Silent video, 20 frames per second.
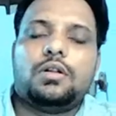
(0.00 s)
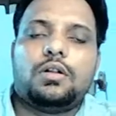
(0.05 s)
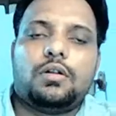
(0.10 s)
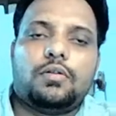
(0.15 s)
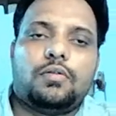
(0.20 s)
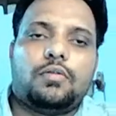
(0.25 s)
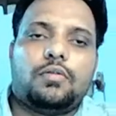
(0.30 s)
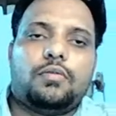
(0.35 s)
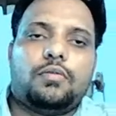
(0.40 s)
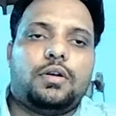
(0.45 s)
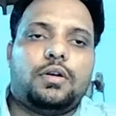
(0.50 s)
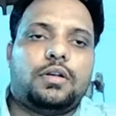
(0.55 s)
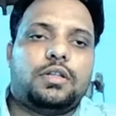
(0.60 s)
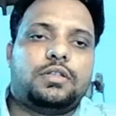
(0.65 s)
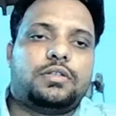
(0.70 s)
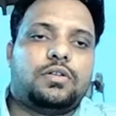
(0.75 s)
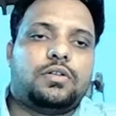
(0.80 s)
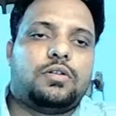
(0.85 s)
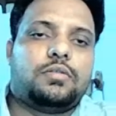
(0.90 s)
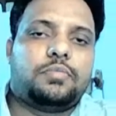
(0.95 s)
what is
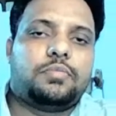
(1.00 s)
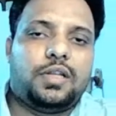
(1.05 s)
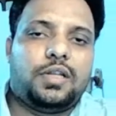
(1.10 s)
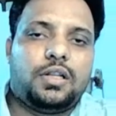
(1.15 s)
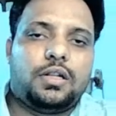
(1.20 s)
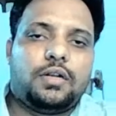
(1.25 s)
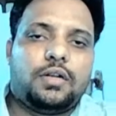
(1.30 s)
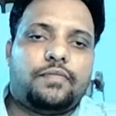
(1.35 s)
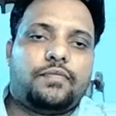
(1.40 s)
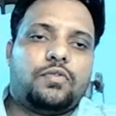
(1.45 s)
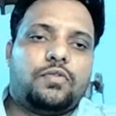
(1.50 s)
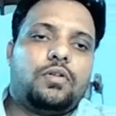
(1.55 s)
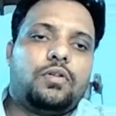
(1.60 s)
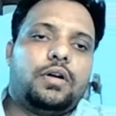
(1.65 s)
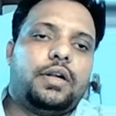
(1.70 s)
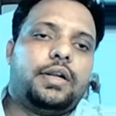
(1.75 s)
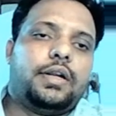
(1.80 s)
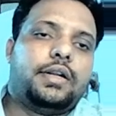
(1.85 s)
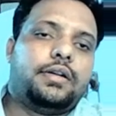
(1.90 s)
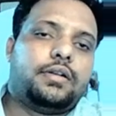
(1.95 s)
short period,
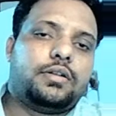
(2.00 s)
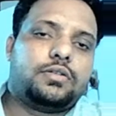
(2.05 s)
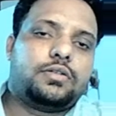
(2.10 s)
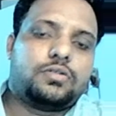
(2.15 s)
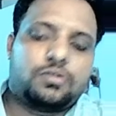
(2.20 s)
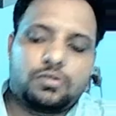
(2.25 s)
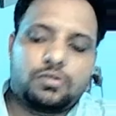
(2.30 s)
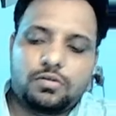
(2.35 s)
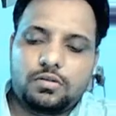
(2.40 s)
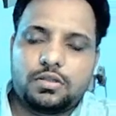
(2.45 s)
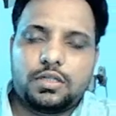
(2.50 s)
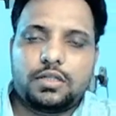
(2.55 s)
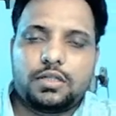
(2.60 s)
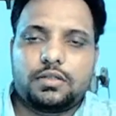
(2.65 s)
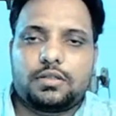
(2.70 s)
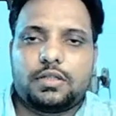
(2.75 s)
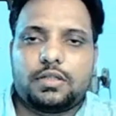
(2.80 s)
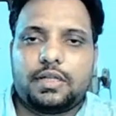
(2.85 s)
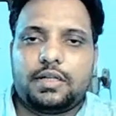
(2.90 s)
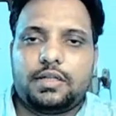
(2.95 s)
phugoid and Dutch roll,
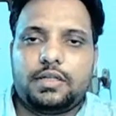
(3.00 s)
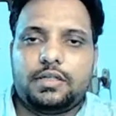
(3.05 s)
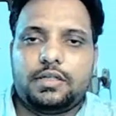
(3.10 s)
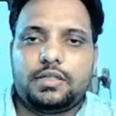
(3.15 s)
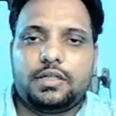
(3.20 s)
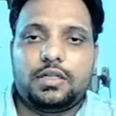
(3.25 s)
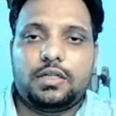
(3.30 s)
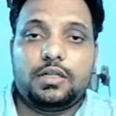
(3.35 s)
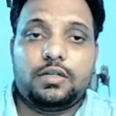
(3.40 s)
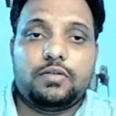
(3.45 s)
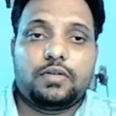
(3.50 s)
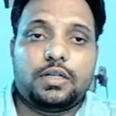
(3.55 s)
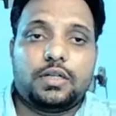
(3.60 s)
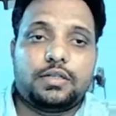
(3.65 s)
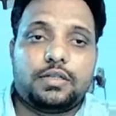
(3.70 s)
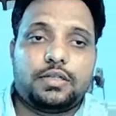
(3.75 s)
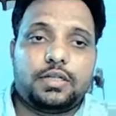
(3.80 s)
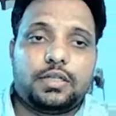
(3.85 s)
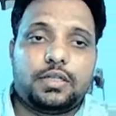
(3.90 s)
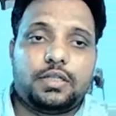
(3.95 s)
then easily you can
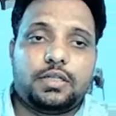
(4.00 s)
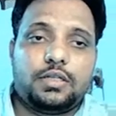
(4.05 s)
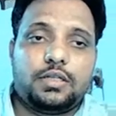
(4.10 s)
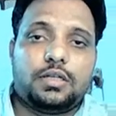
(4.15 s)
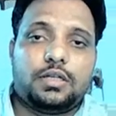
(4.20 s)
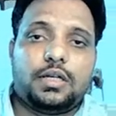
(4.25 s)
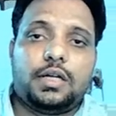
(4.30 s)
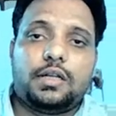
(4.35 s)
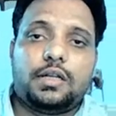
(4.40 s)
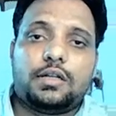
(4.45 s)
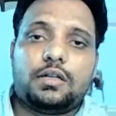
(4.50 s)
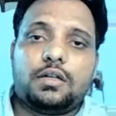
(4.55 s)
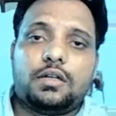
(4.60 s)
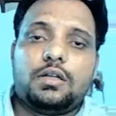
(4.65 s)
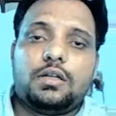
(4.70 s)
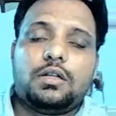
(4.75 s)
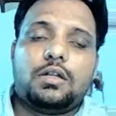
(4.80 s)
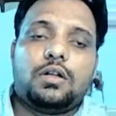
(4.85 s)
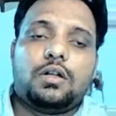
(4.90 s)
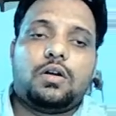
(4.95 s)
say these are
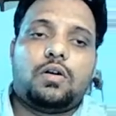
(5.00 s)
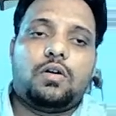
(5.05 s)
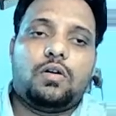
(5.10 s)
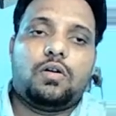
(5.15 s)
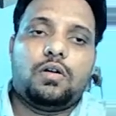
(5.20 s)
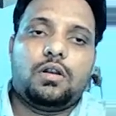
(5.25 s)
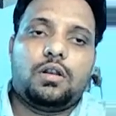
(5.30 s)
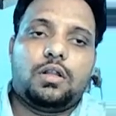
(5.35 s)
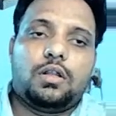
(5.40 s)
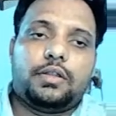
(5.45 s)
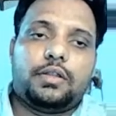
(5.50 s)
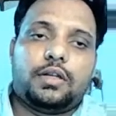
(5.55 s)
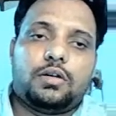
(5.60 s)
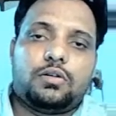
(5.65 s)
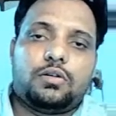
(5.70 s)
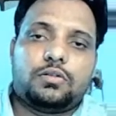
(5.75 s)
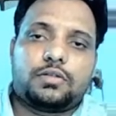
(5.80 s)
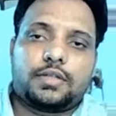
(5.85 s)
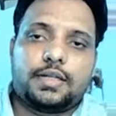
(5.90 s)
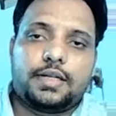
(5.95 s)
all the
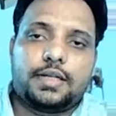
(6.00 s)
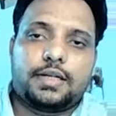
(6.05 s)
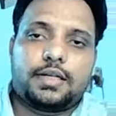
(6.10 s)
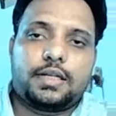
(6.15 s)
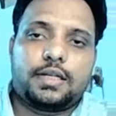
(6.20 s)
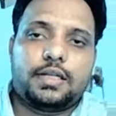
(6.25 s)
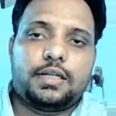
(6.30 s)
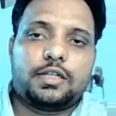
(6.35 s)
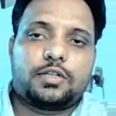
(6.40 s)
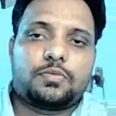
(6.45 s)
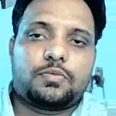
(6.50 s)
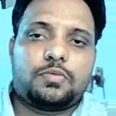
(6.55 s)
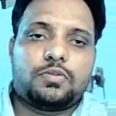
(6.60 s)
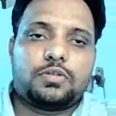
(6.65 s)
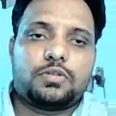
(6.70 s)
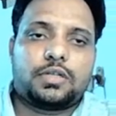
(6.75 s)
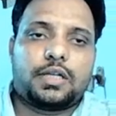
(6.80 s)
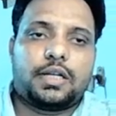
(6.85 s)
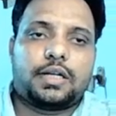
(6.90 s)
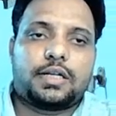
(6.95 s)
oscillatory response
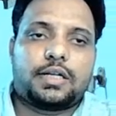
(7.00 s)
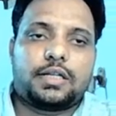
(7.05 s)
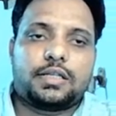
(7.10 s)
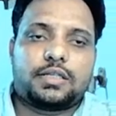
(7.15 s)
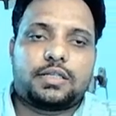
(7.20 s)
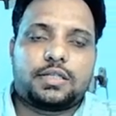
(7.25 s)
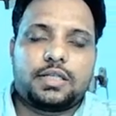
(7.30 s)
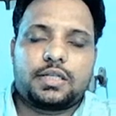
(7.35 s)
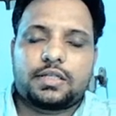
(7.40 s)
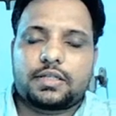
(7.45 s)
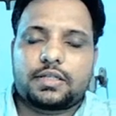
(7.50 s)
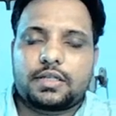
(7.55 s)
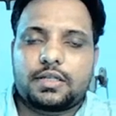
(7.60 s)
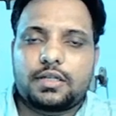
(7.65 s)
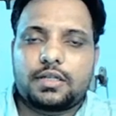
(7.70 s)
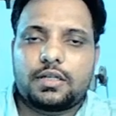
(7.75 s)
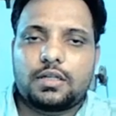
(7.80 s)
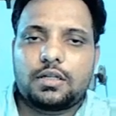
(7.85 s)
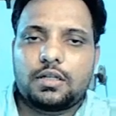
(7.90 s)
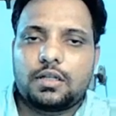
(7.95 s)
characteristics.
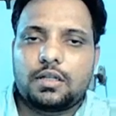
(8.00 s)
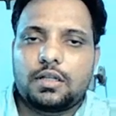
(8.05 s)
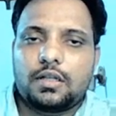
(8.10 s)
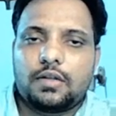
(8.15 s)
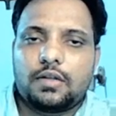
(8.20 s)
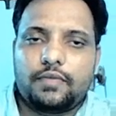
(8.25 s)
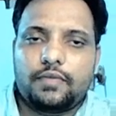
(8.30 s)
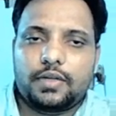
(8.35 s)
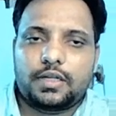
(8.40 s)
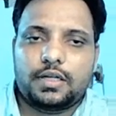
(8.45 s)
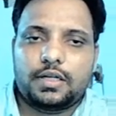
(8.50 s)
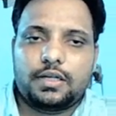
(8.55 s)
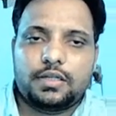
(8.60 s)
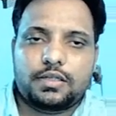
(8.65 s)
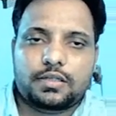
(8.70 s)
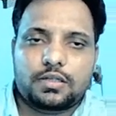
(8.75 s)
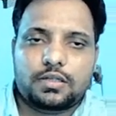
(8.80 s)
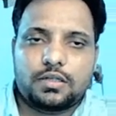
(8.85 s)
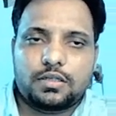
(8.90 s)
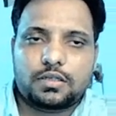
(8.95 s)
We can
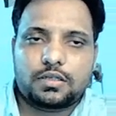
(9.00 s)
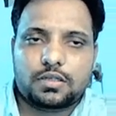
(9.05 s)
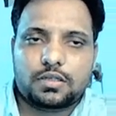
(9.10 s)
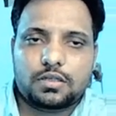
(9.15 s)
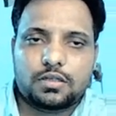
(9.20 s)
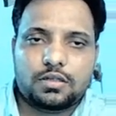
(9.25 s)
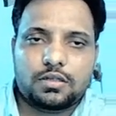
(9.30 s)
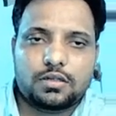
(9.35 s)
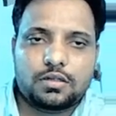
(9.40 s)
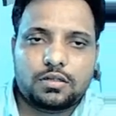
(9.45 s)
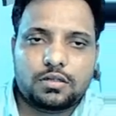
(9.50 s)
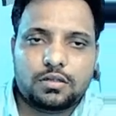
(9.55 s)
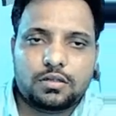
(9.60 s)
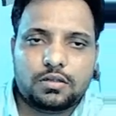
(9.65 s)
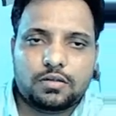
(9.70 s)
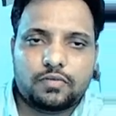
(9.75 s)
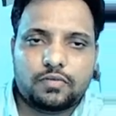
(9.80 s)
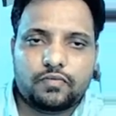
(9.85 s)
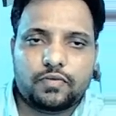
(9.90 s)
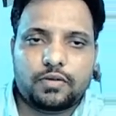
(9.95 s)
discuss
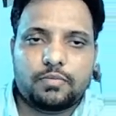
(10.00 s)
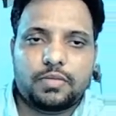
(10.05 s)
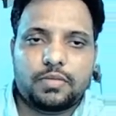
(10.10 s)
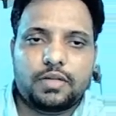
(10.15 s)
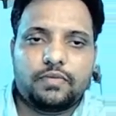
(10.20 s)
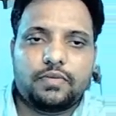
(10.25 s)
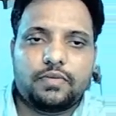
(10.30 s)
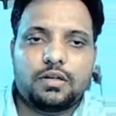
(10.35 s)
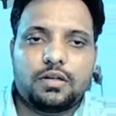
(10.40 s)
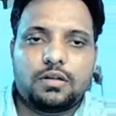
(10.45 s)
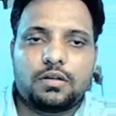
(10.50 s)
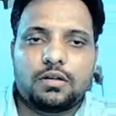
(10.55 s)
one by one.